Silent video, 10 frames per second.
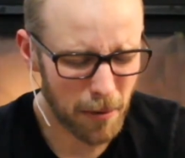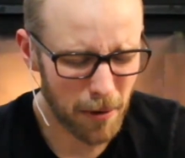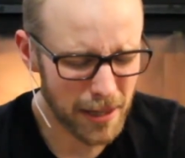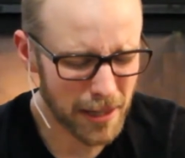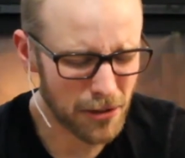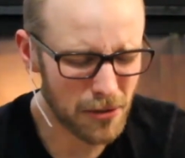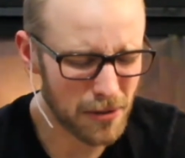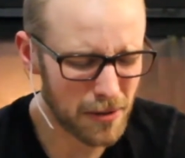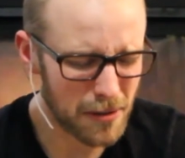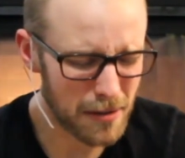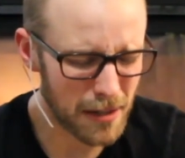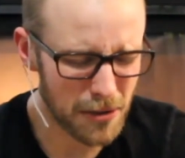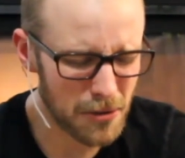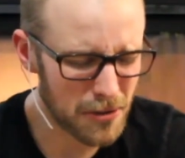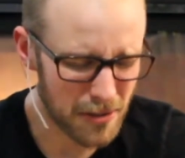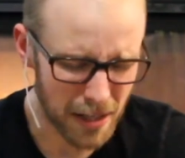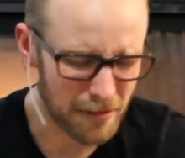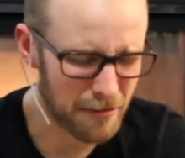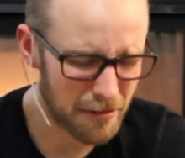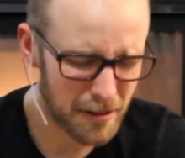I pray that you that you
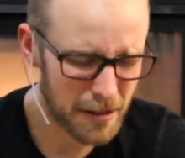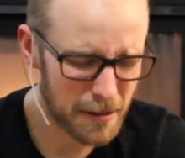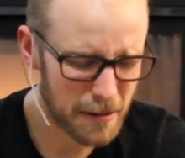save